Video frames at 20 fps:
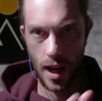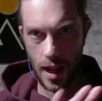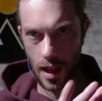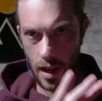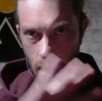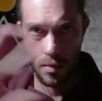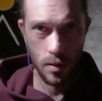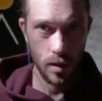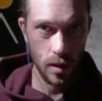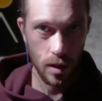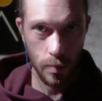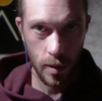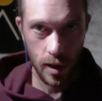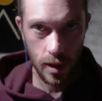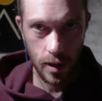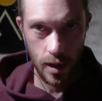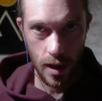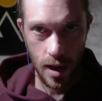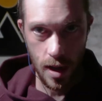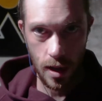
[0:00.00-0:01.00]
Hello,
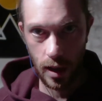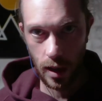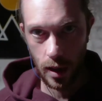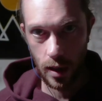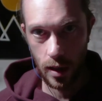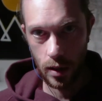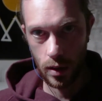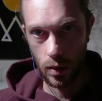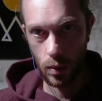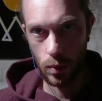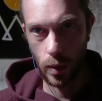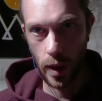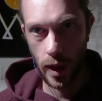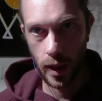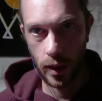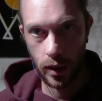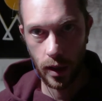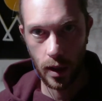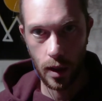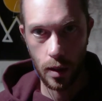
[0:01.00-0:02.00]
Summit Seekers.
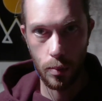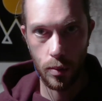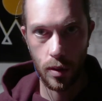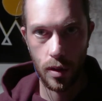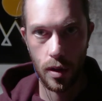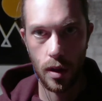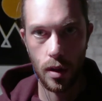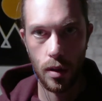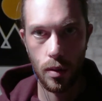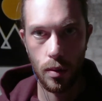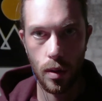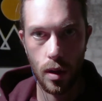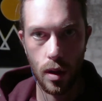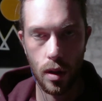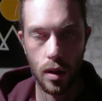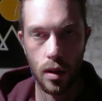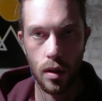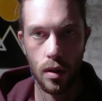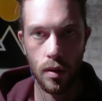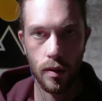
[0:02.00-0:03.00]
Welcome to
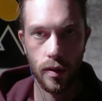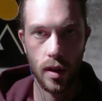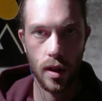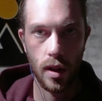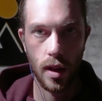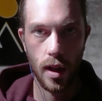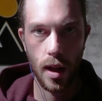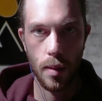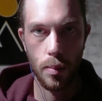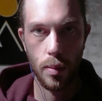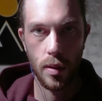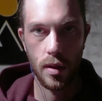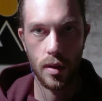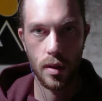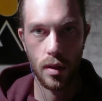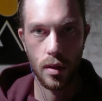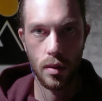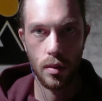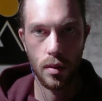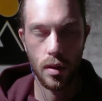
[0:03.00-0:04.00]
another
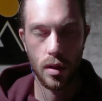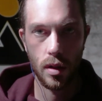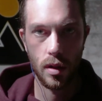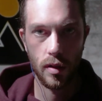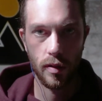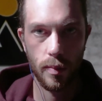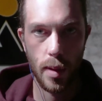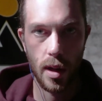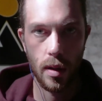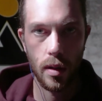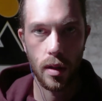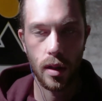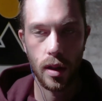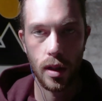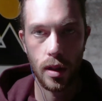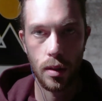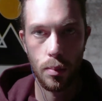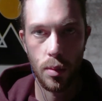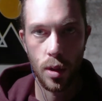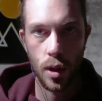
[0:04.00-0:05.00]
episode of Mountain
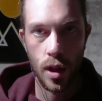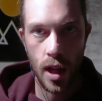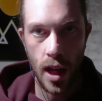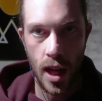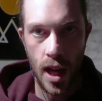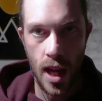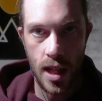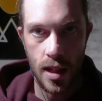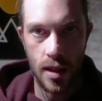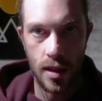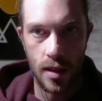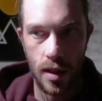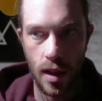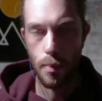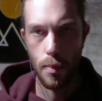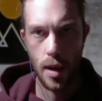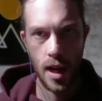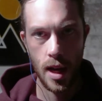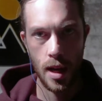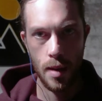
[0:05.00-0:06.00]
Leader Mondays.
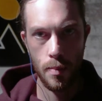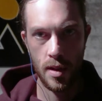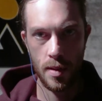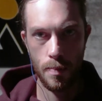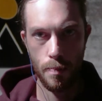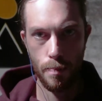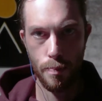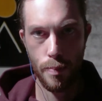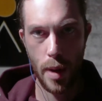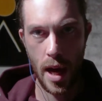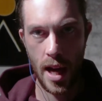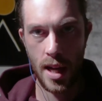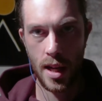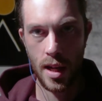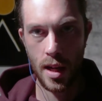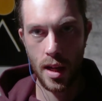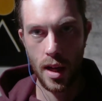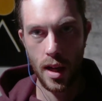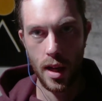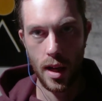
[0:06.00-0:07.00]
My name is
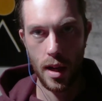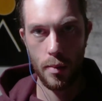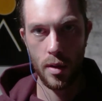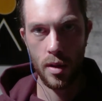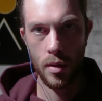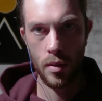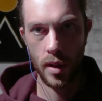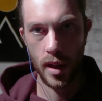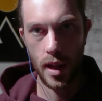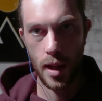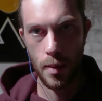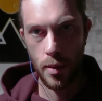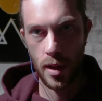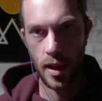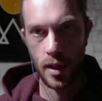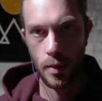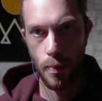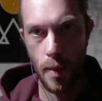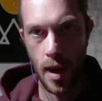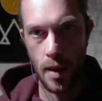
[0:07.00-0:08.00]
Ben. I'm a
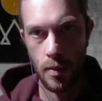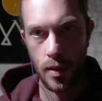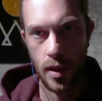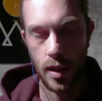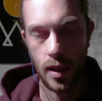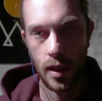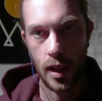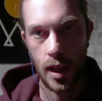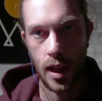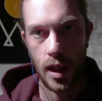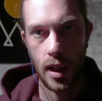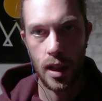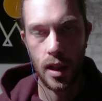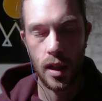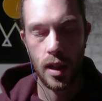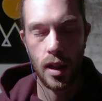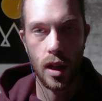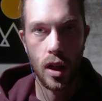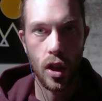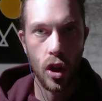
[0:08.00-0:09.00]
UK-based mountain
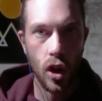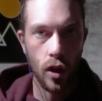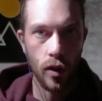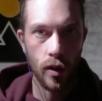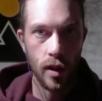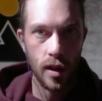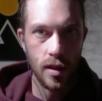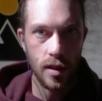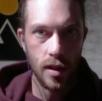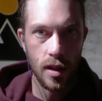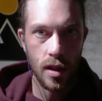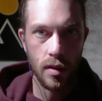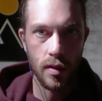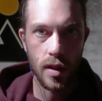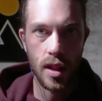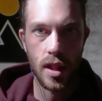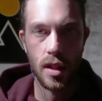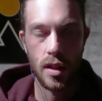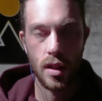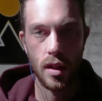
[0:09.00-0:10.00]
leader, and on this
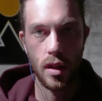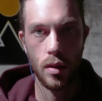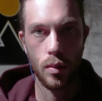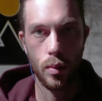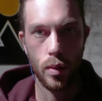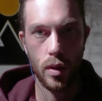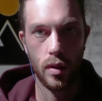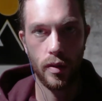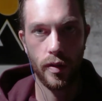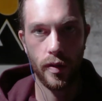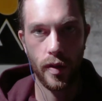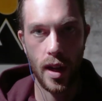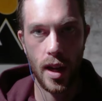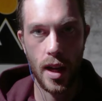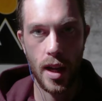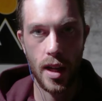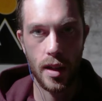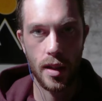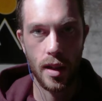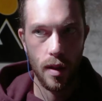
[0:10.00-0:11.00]
series, you will
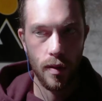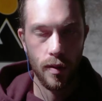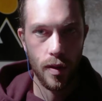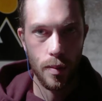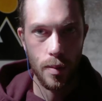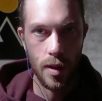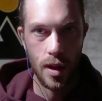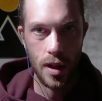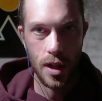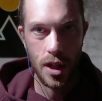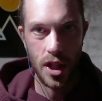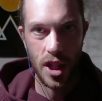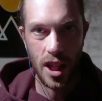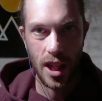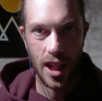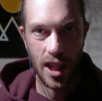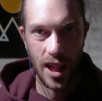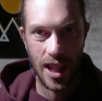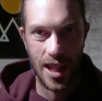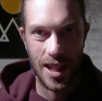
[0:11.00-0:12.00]
find information
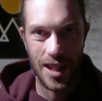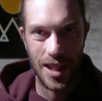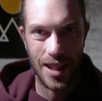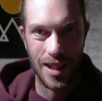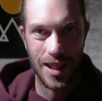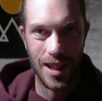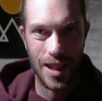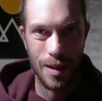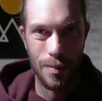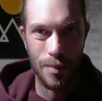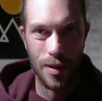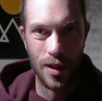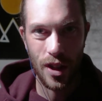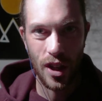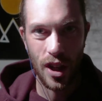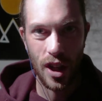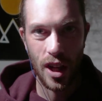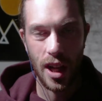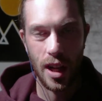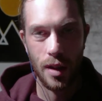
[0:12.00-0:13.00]
and
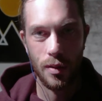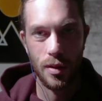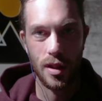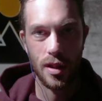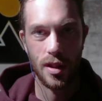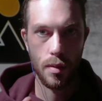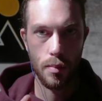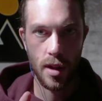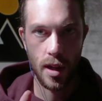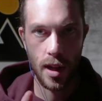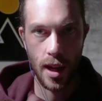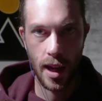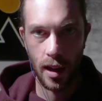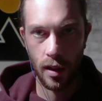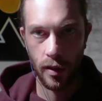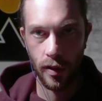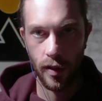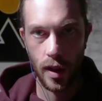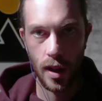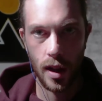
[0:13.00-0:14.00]
entertainment on how to remain
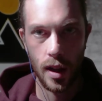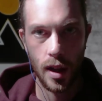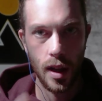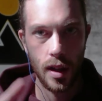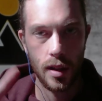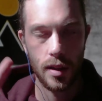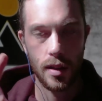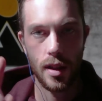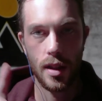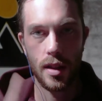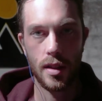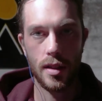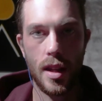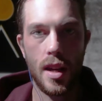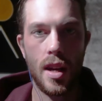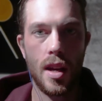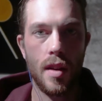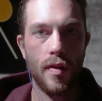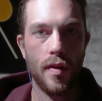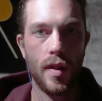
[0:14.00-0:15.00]
healthy, stay
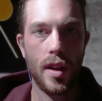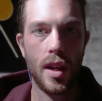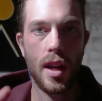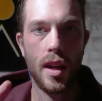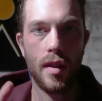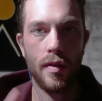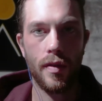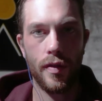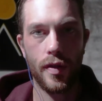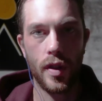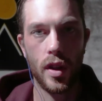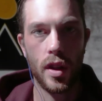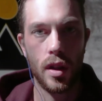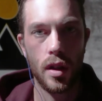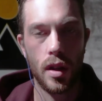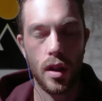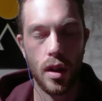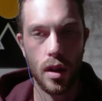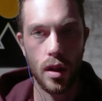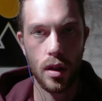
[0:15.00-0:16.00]
safe, and have
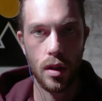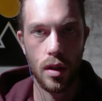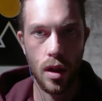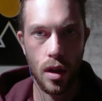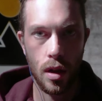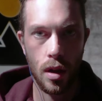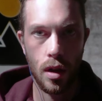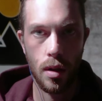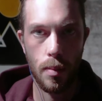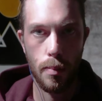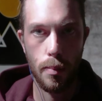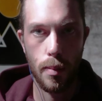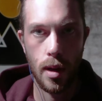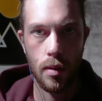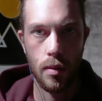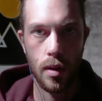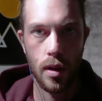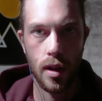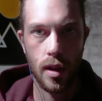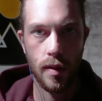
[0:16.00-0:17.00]
fun on your
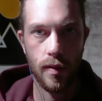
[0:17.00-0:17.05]
mountain